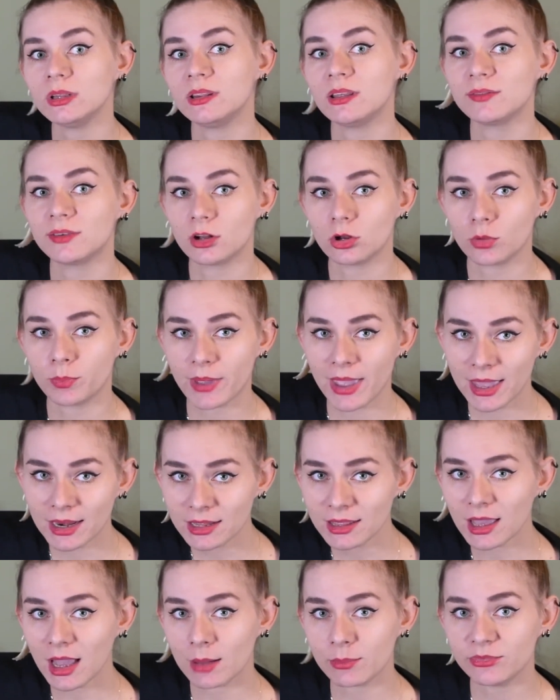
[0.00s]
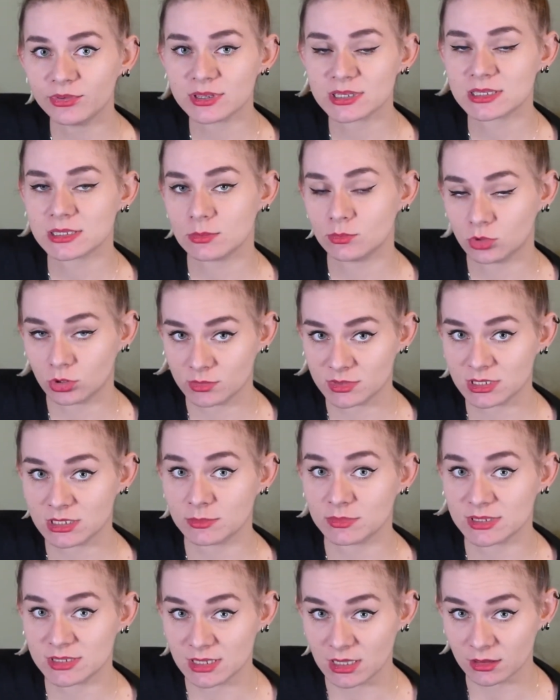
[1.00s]
develop any obvious symptoms
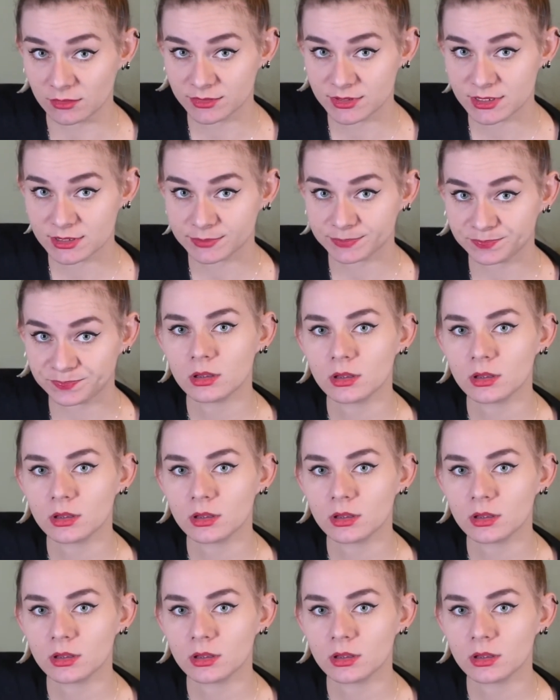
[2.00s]
themselves.